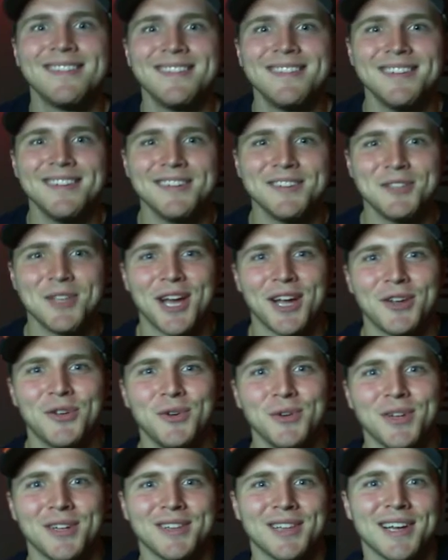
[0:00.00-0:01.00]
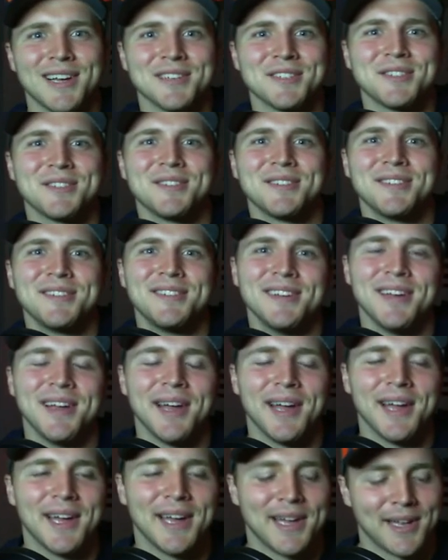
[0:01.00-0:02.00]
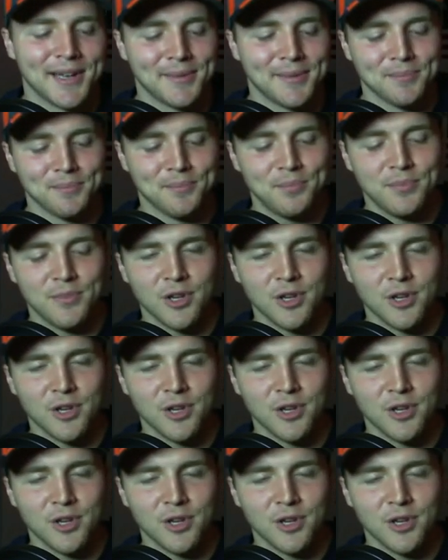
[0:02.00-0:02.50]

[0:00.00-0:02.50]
is that Kuda class. And